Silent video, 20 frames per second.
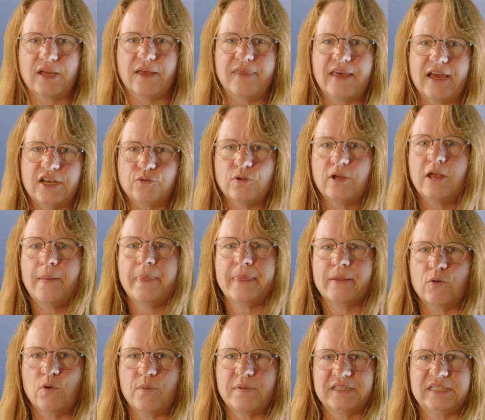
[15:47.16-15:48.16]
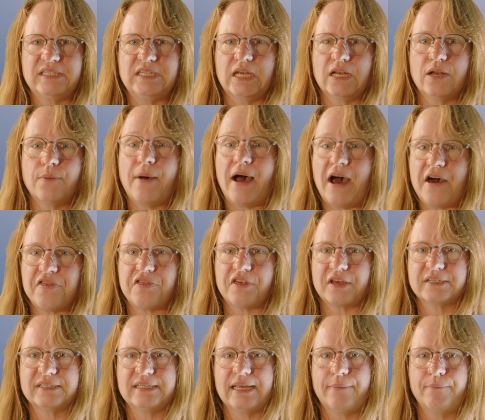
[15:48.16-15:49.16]
And that we will see in a math
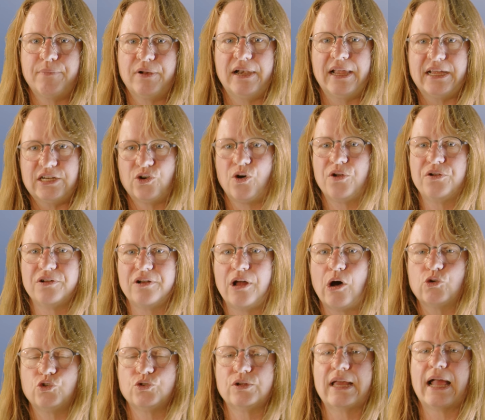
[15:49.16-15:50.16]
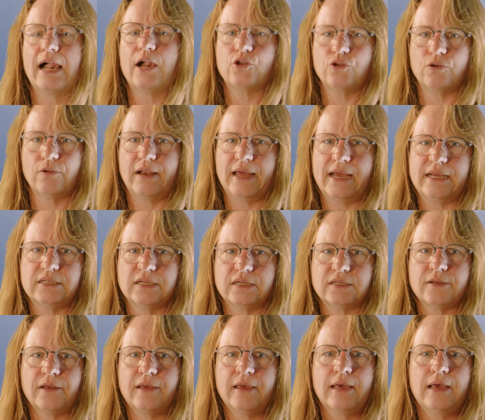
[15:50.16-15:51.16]
example later on how to calculate
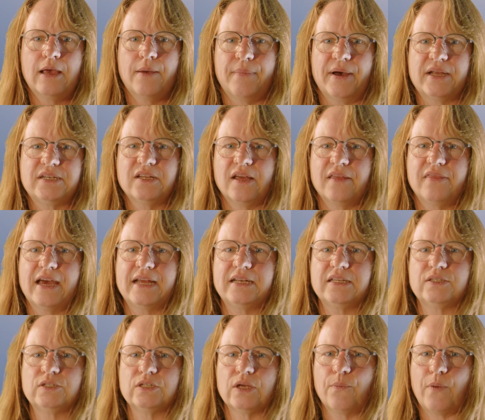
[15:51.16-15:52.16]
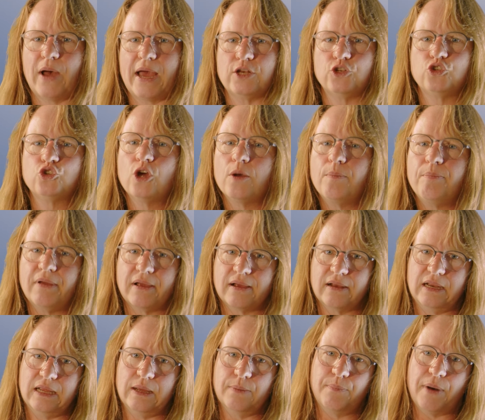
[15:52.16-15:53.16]
it. But that is why
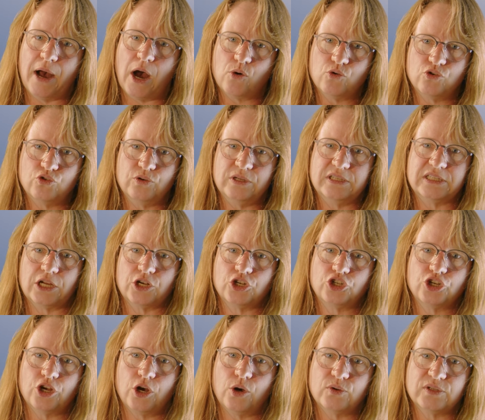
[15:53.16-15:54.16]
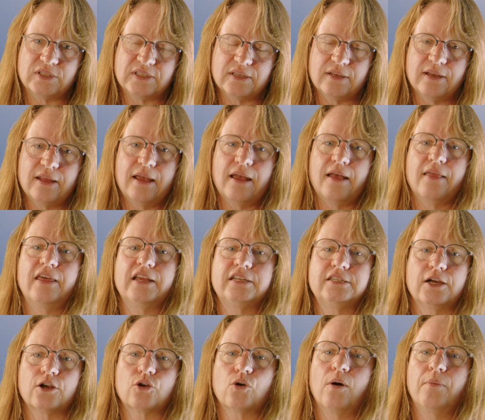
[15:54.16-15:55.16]
typically boundaries are chosen that
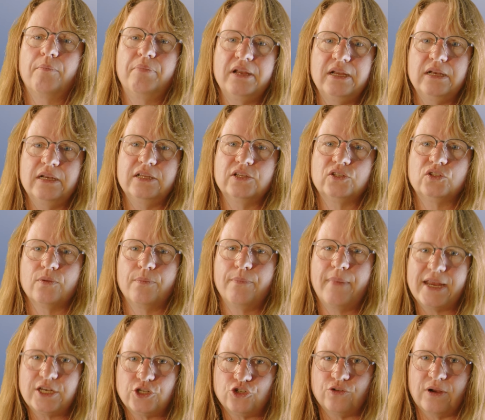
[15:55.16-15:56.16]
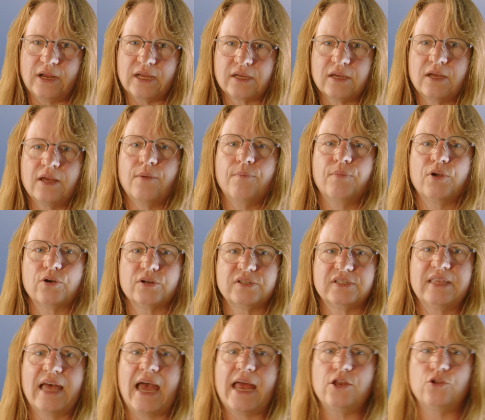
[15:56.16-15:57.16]
are completely symmetric, because
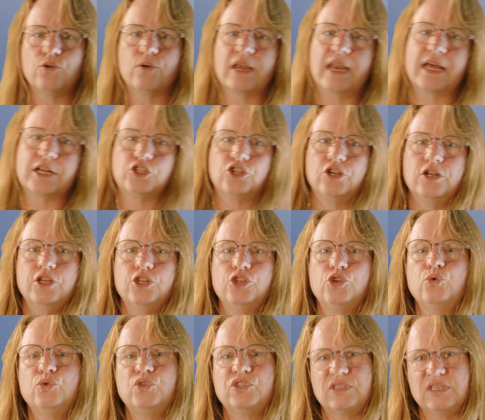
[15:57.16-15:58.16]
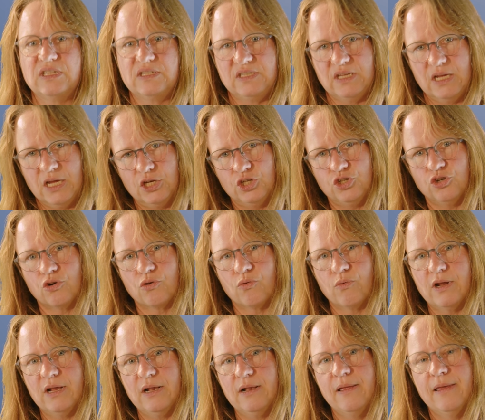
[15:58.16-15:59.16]
then you can actually use this
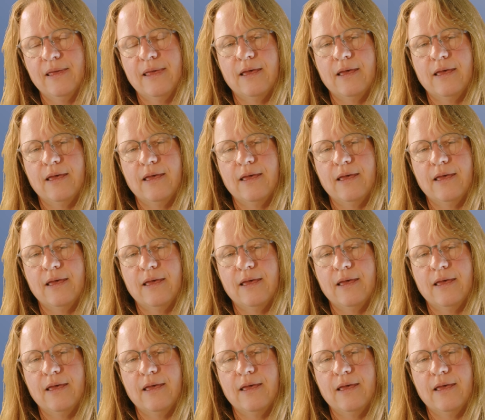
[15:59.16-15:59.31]
integral